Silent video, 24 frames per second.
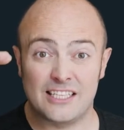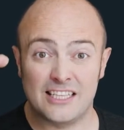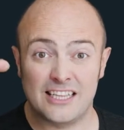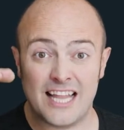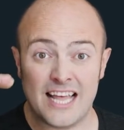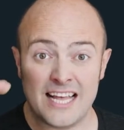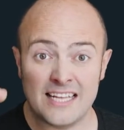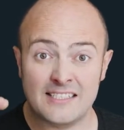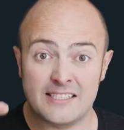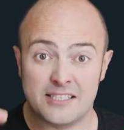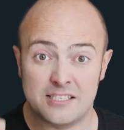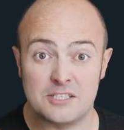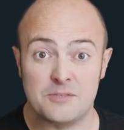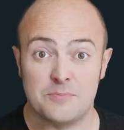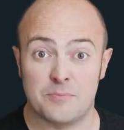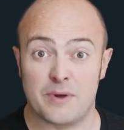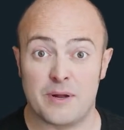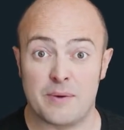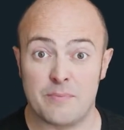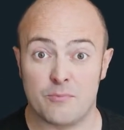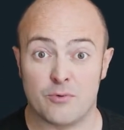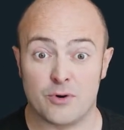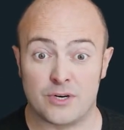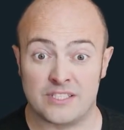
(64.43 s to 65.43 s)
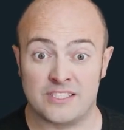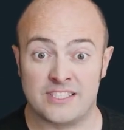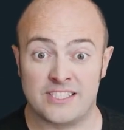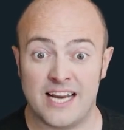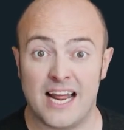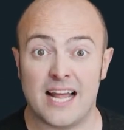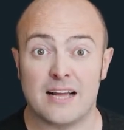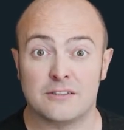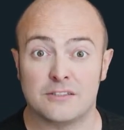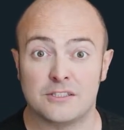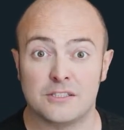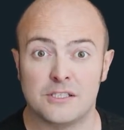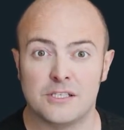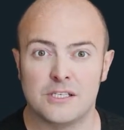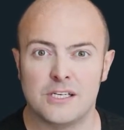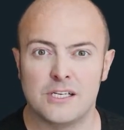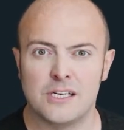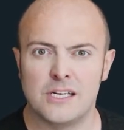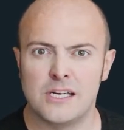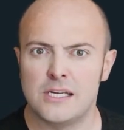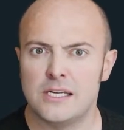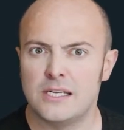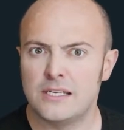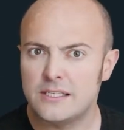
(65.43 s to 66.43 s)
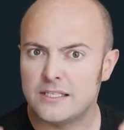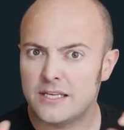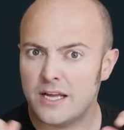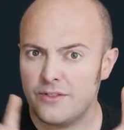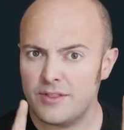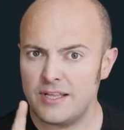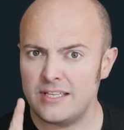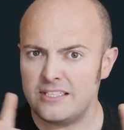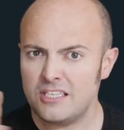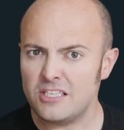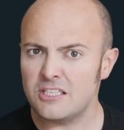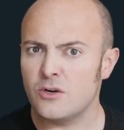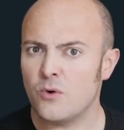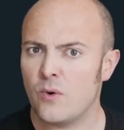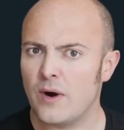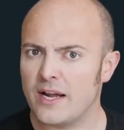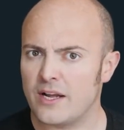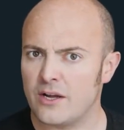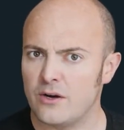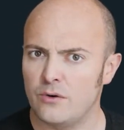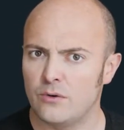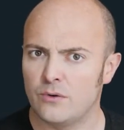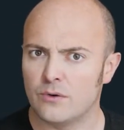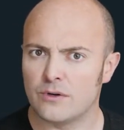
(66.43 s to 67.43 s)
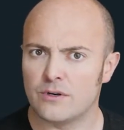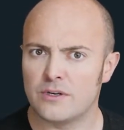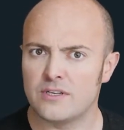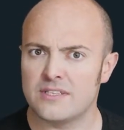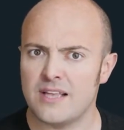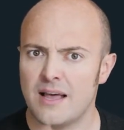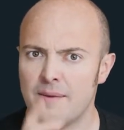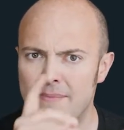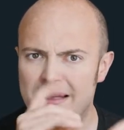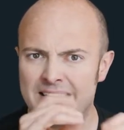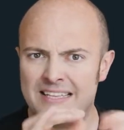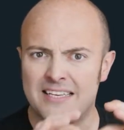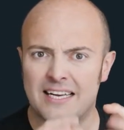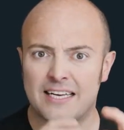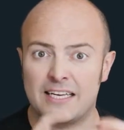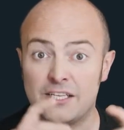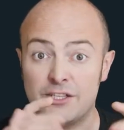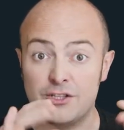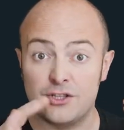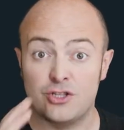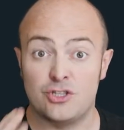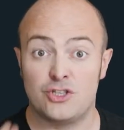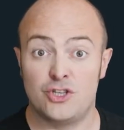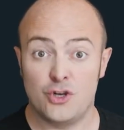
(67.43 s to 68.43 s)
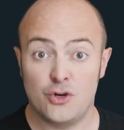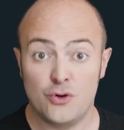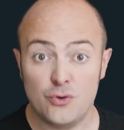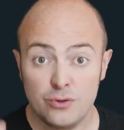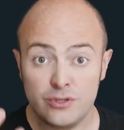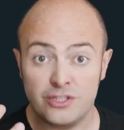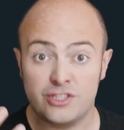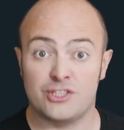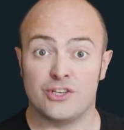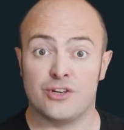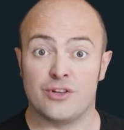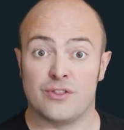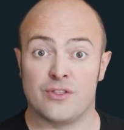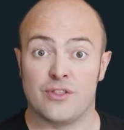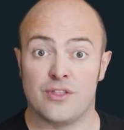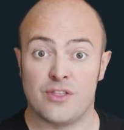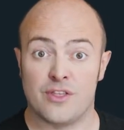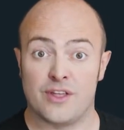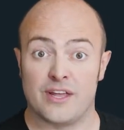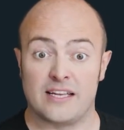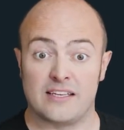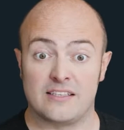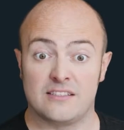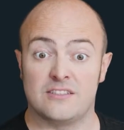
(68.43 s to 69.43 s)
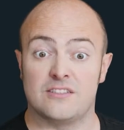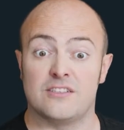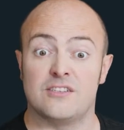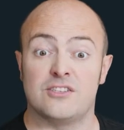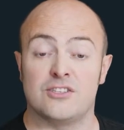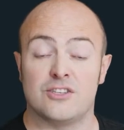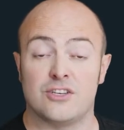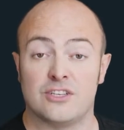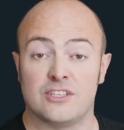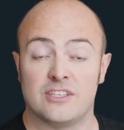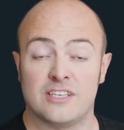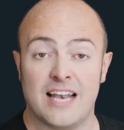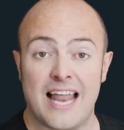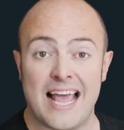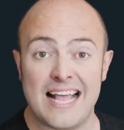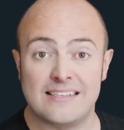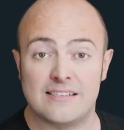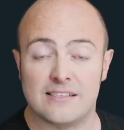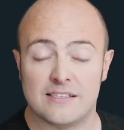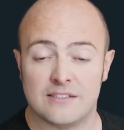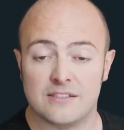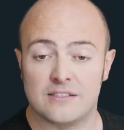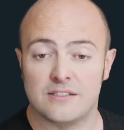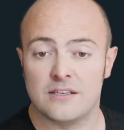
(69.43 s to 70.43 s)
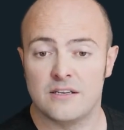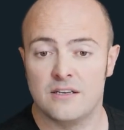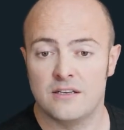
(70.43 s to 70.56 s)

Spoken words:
letters being printed out. Now this is quite cool, because that means I can do certain things to certain letters.